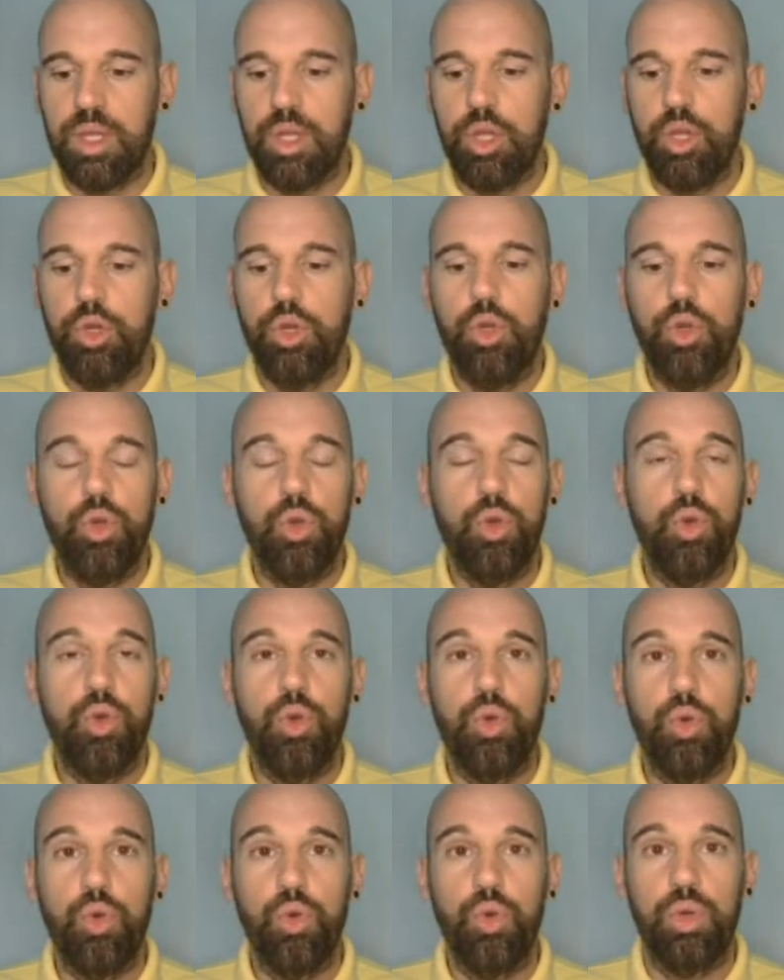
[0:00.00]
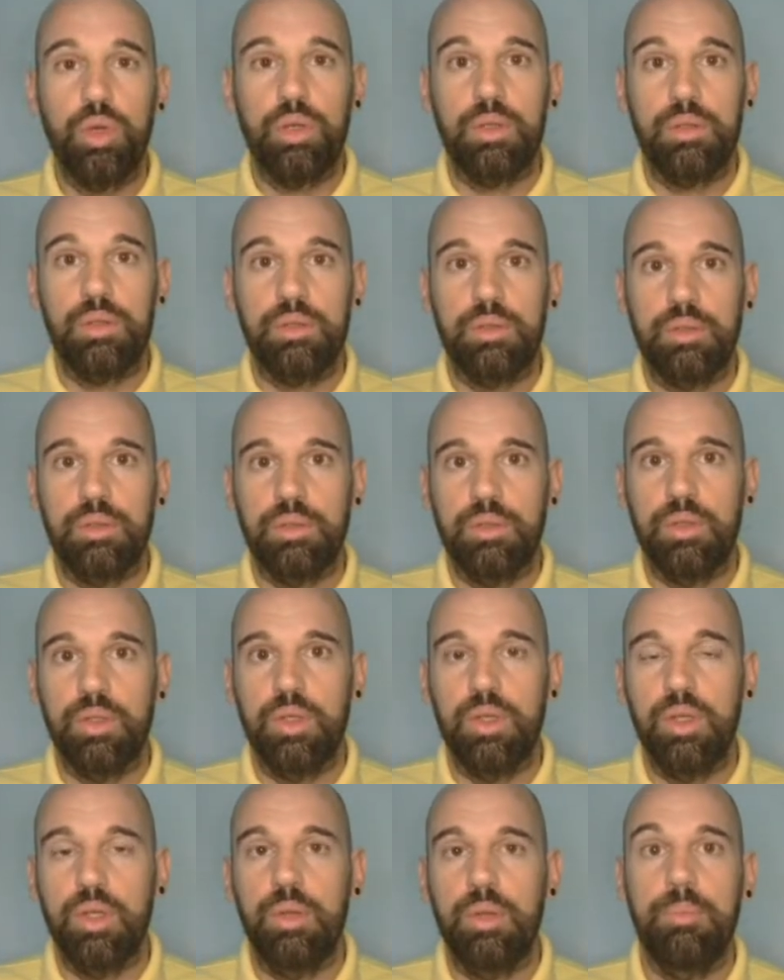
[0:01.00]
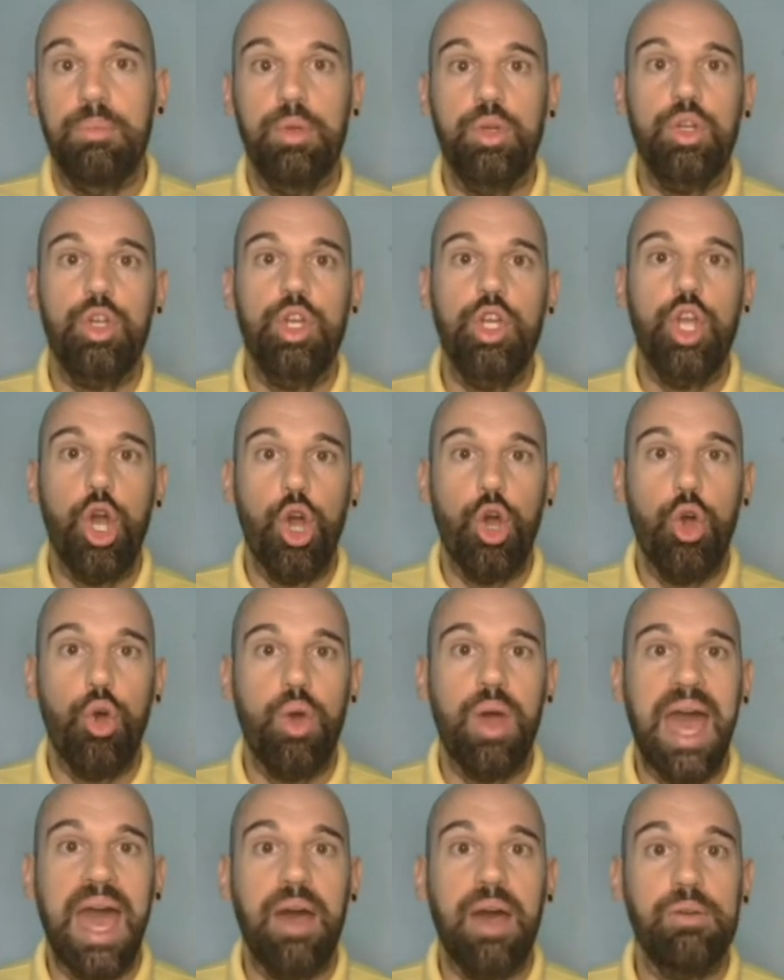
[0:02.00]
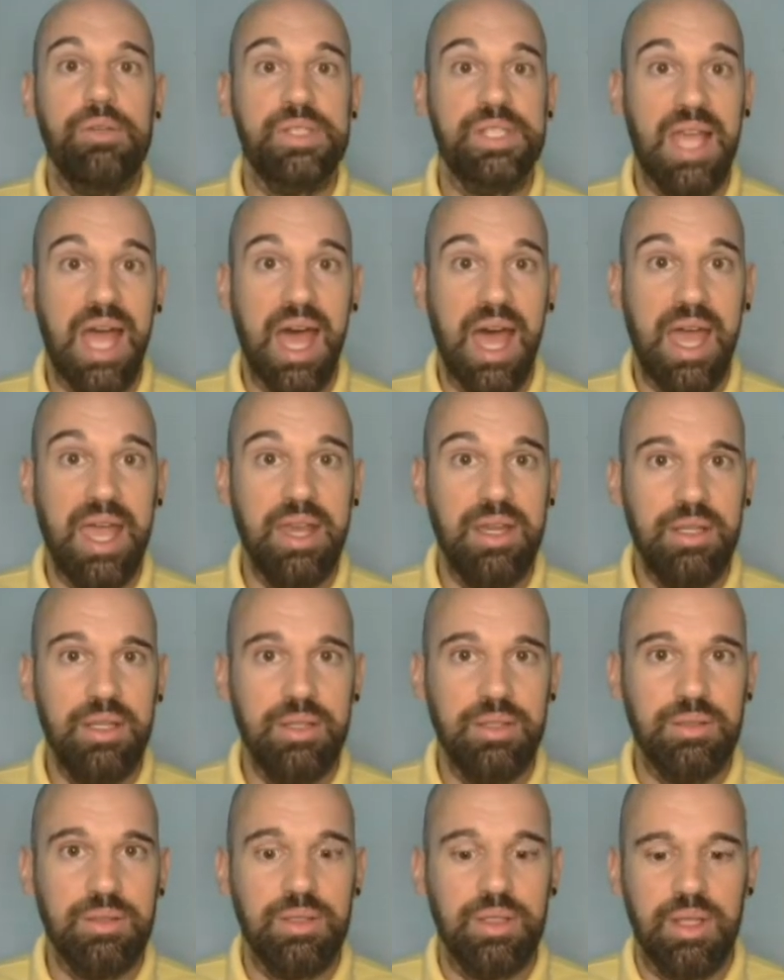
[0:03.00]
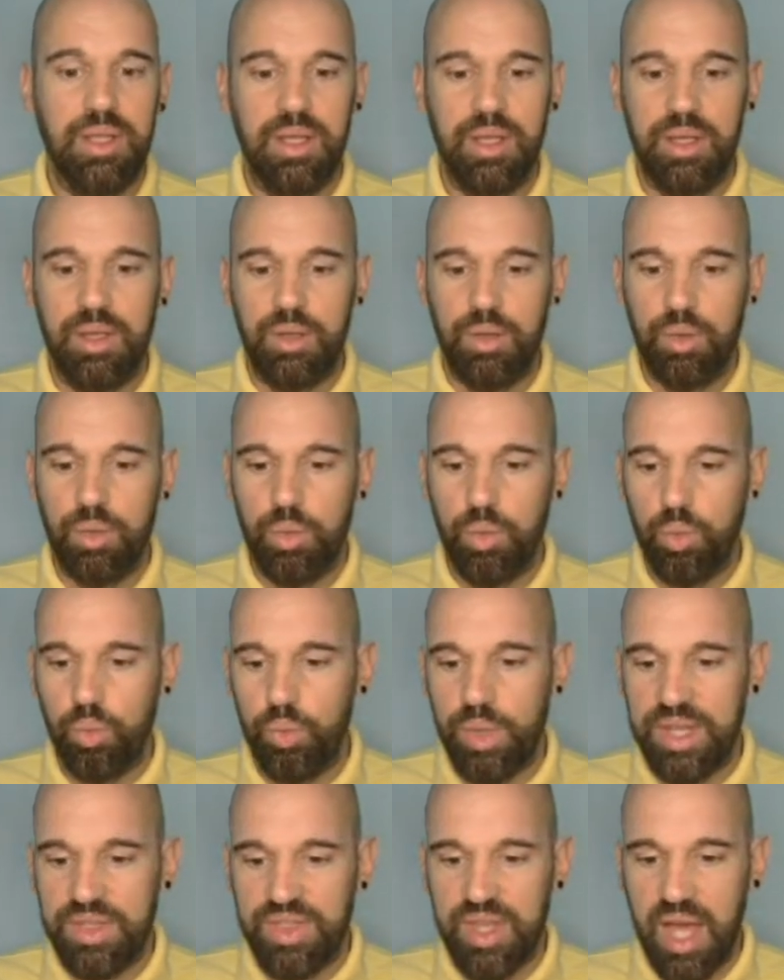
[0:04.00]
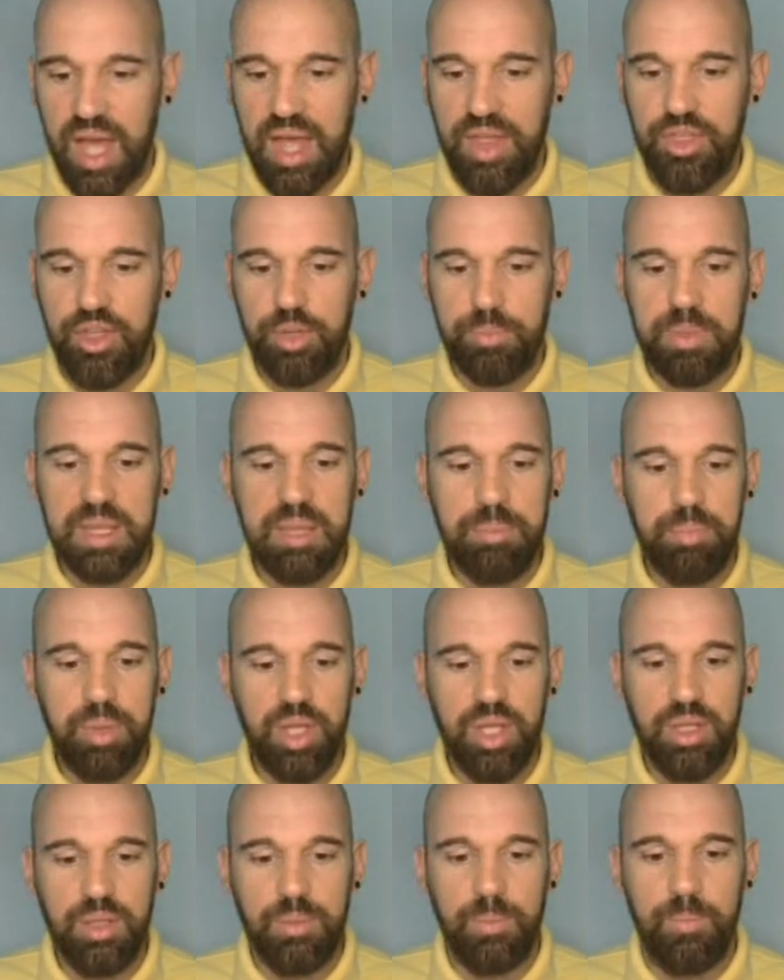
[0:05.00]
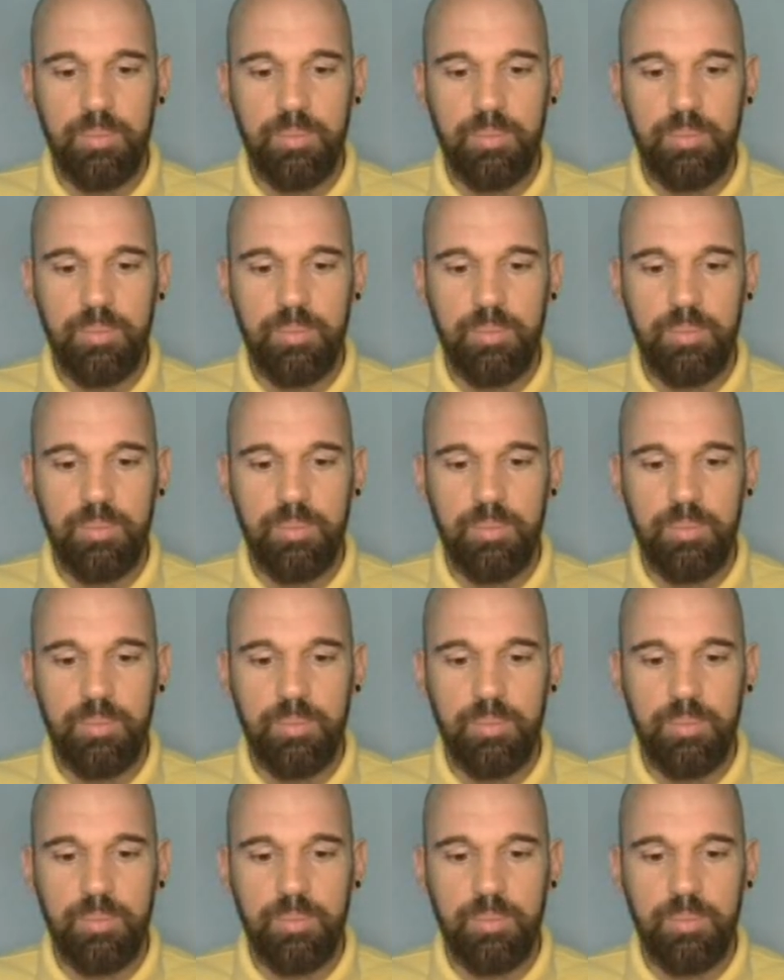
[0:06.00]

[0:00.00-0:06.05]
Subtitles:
who go outside with other people